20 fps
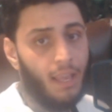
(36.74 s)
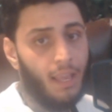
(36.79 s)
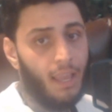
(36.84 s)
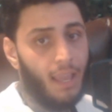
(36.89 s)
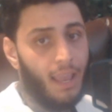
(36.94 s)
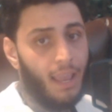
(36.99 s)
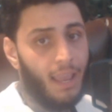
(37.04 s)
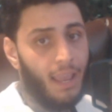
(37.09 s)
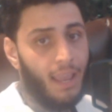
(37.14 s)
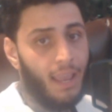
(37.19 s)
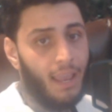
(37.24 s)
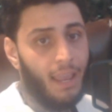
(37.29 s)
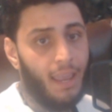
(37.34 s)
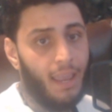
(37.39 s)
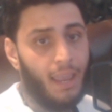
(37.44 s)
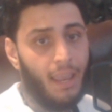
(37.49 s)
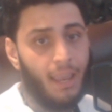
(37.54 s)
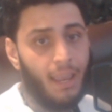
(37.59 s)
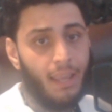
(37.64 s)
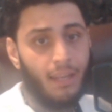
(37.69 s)

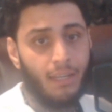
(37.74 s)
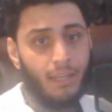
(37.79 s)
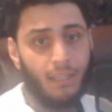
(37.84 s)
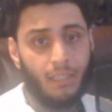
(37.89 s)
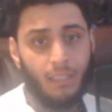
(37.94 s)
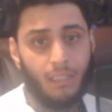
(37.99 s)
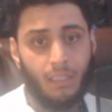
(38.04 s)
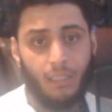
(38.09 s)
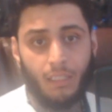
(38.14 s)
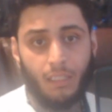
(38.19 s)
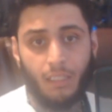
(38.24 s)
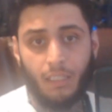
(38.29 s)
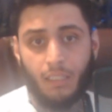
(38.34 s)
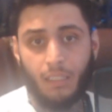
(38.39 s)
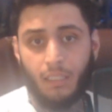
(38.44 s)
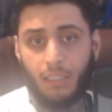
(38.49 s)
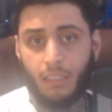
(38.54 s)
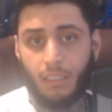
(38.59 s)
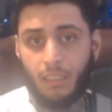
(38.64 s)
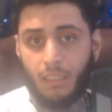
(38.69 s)
And
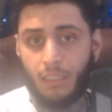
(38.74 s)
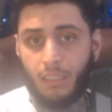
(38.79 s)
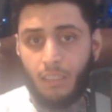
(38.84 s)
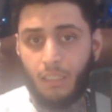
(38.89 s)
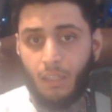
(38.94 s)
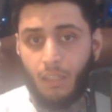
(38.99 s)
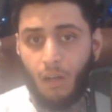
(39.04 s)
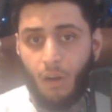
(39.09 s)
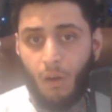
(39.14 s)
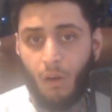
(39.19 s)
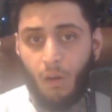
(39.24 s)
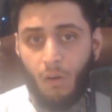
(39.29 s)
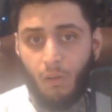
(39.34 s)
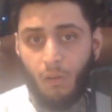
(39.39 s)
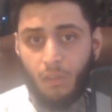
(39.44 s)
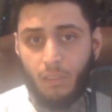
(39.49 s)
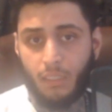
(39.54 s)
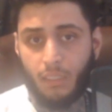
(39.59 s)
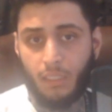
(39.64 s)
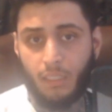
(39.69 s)

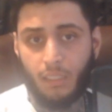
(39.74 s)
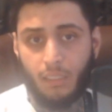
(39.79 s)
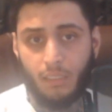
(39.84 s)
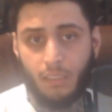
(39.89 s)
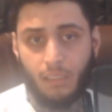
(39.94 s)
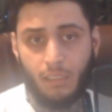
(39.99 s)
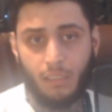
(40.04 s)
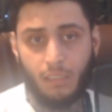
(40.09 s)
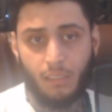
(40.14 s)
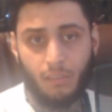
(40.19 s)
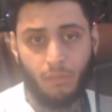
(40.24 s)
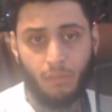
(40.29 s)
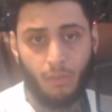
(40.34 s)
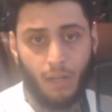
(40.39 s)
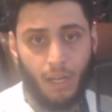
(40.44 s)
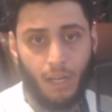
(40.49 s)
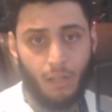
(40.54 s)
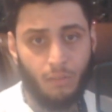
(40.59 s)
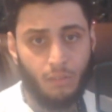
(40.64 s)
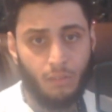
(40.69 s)
all these
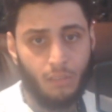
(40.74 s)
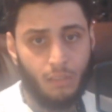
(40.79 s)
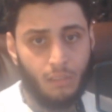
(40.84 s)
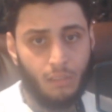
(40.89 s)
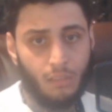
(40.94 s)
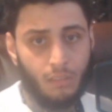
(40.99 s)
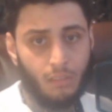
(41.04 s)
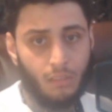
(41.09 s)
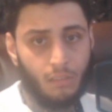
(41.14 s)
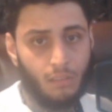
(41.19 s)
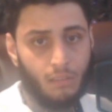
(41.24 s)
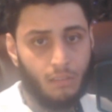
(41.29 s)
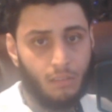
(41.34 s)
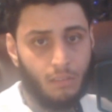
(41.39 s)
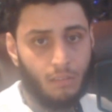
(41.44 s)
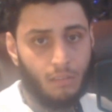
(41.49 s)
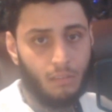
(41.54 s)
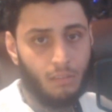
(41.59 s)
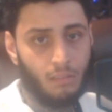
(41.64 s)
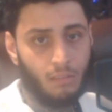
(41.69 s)
routes
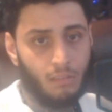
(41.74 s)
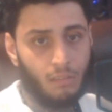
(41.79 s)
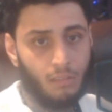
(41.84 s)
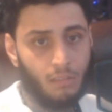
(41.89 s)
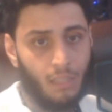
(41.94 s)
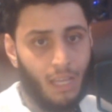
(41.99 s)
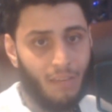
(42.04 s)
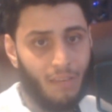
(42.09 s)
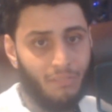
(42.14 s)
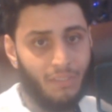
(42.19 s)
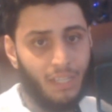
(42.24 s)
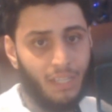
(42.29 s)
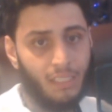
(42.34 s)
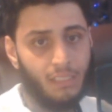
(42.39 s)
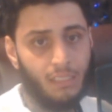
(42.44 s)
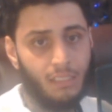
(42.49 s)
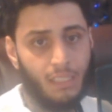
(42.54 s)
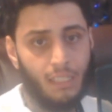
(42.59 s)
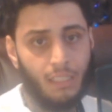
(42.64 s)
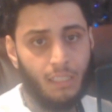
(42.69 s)
have yet
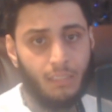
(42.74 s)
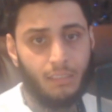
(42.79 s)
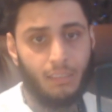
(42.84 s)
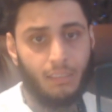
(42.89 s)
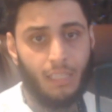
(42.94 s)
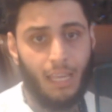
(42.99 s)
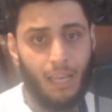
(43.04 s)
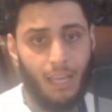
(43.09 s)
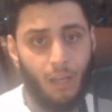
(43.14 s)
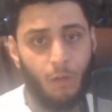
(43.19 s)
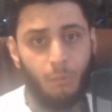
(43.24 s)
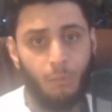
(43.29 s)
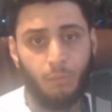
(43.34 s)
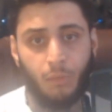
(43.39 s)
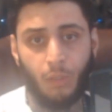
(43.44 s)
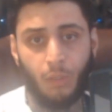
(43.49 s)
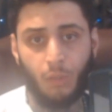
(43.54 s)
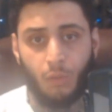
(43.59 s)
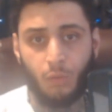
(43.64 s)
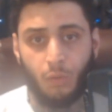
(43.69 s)
to help
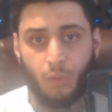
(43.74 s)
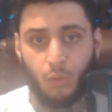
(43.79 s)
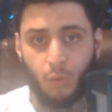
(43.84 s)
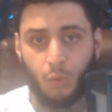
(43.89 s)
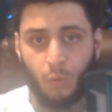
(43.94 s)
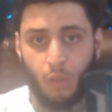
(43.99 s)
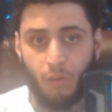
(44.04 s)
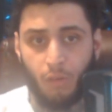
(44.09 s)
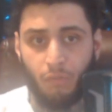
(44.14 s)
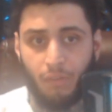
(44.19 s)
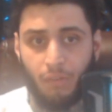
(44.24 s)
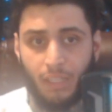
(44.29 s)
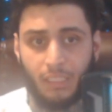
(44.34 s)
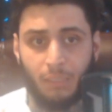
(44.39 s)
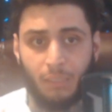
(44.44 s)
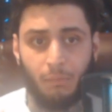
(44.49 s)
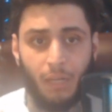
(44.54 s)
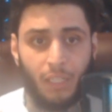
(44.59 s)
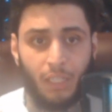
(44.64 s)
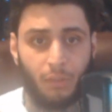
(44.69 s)
those who are
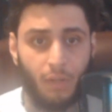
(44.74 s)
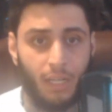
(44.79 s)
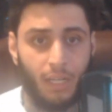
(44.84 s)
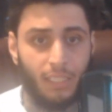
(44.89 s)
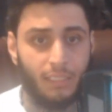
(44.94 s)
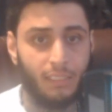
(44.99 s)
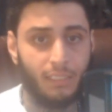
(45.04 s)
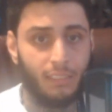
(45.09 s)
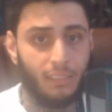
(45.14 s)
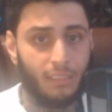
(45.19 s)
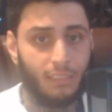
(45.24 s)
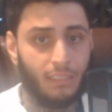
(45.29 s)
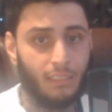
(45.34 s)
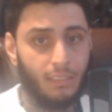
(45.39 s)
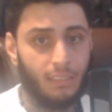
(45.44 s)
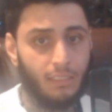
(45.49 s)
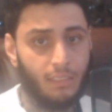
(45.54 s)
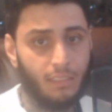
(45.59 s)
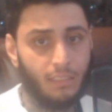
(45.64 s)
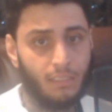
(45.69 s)
affected by chronic
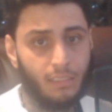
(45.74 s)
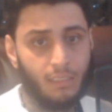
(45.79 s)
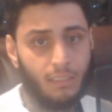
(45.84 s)
disease